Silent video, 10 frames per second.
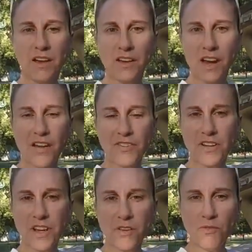Good
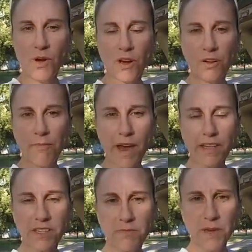afternoon, welcome
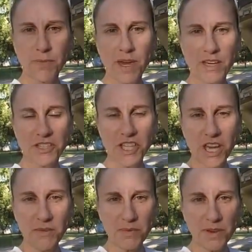back to Me Being
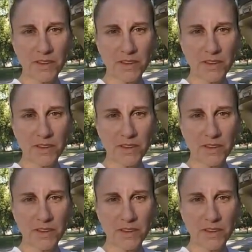Cheap.